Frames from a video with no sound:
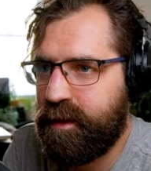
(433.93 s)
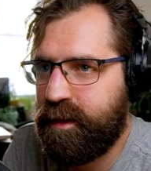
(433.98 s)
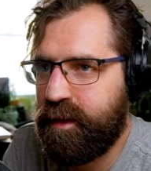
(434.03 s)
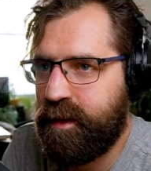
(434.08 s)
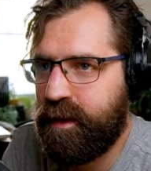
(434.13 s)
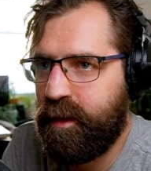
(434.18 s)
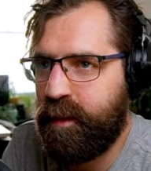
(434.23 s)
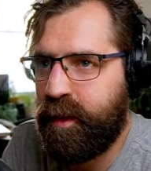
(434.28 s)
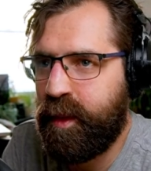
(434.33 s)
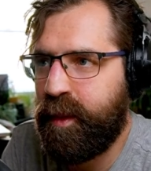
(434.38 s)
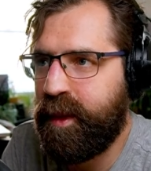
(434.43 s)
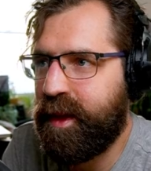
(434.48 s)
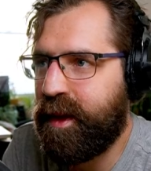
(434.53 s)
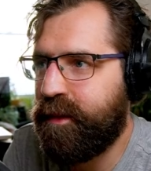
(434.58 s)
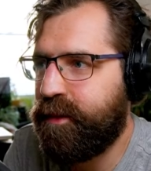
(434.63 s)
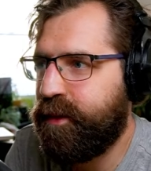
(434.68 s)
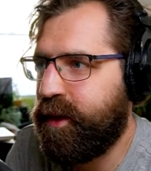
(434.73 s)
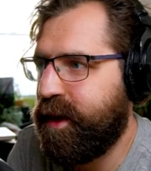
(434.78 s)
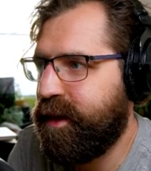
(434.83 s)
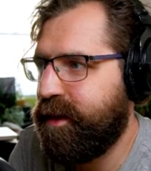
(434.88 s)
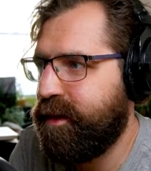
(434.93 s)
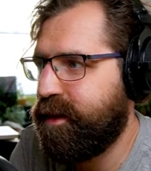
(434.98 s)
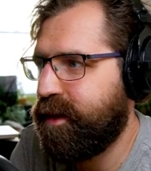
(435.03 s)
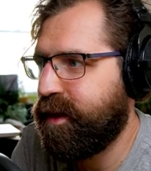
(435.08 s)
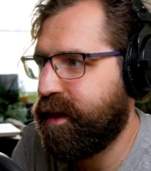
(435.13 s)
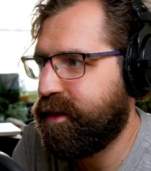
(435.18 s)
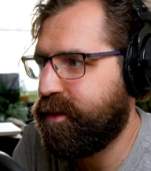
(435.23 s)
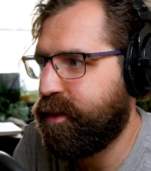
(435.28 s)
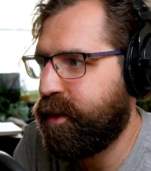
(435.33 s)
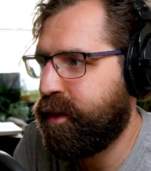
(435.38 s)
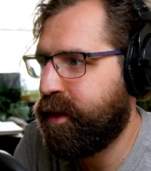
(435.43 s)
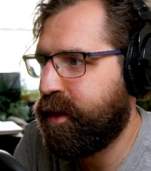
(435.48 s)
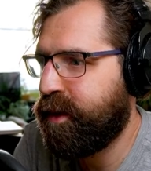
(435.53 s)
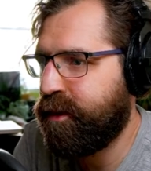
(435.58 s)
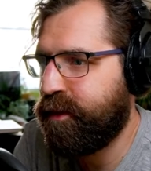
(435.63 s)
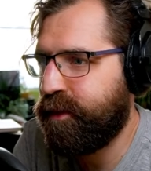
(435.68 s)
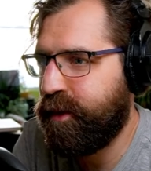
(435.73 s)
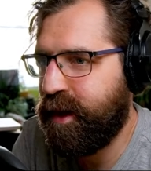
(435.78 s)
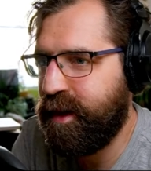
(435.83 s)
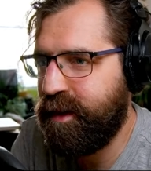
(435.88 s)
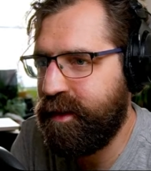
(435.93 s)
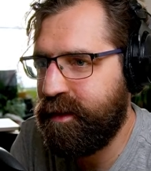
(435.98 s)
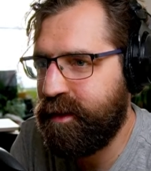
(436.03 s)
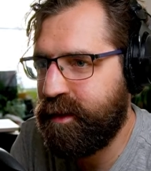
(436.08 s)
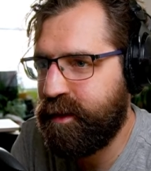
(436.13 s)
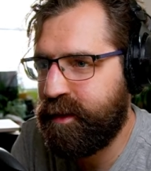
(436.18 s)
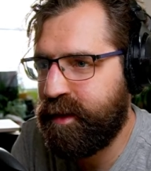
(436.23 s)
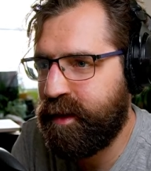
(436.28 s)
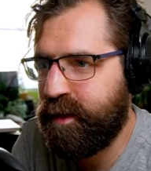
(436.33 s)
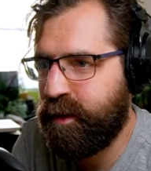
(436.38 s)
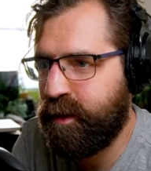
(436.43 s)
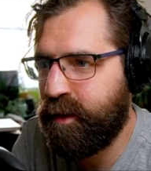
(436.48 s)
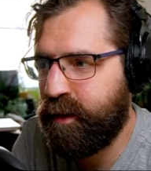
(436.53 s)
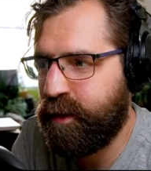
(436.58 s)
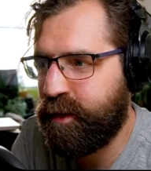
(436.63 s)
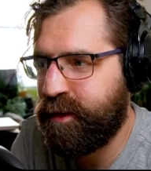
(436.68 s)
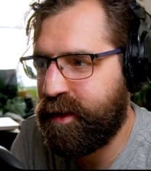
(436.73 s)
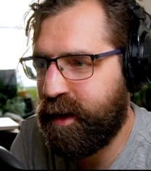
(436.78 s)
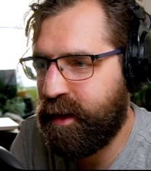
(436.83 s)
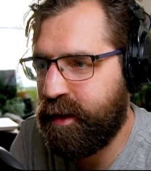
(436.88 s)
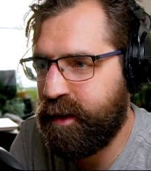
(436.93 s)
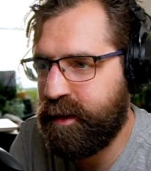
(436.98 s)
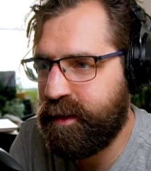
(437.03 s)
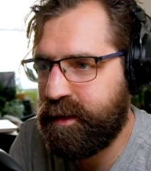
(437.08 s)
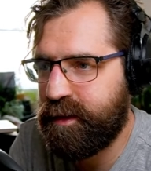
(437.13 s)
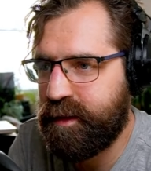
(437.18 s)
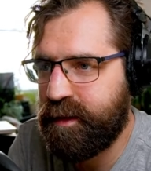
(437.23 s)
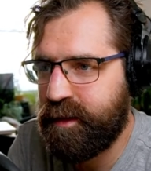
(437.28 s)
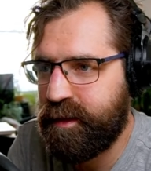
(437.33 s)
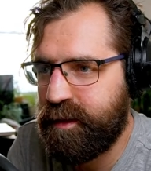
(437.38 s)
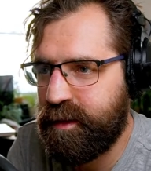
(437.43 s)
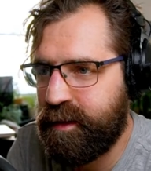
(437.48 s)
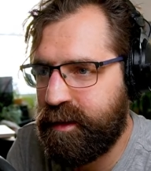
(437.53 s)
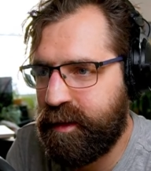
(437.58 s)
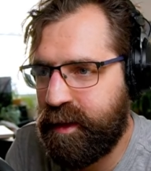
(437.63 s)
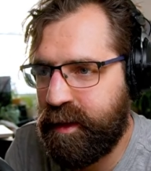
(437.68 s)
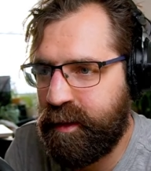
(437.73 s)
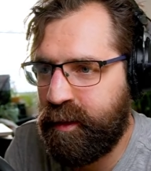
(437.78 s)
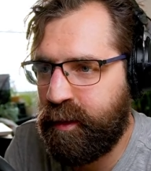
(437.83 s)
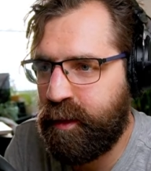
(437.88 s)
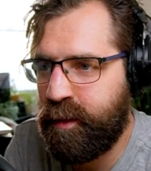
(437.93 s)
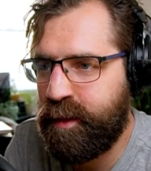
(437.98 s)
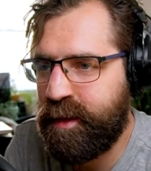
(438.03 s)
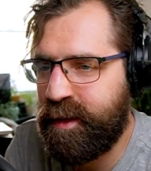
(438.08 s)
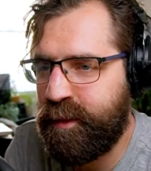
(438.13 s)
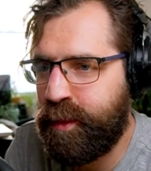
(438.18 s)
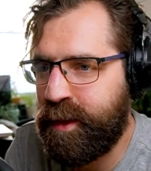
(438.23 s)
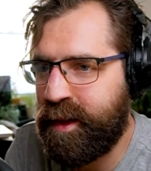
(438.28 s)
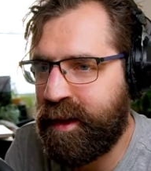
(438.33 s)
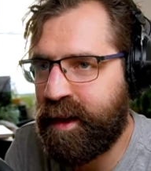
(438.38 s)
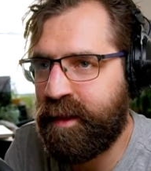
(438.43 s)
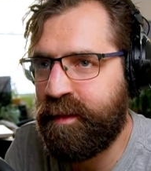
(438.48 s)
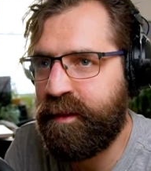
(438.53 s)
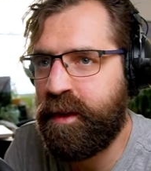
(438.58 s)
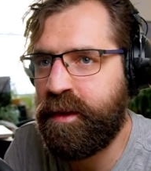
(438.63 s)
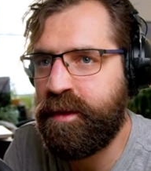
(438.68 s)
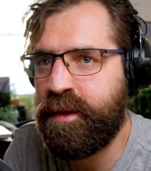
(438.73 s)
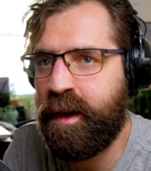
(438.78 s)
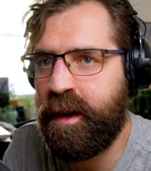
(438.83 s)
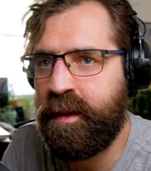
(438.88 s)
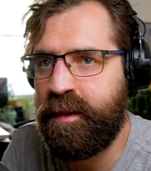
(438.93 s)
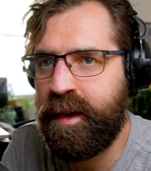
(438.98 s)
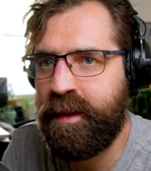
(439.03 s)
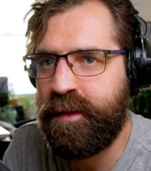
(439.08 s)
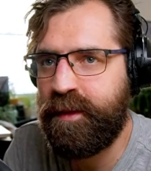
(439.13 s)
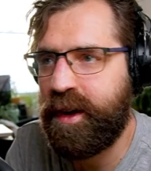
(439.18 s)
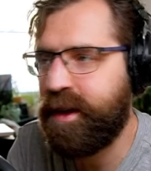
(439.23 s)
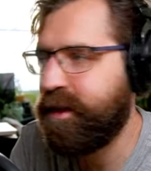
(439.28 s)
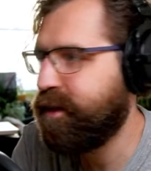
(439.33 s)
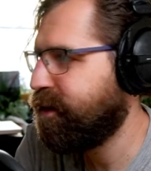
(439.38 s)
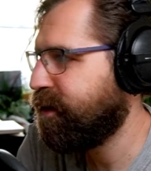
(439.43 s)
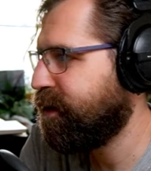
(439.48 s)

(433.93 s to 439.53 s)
Are we with our friend? I guess we're with our friend. Or is that us? Or did we take a photo of our friend?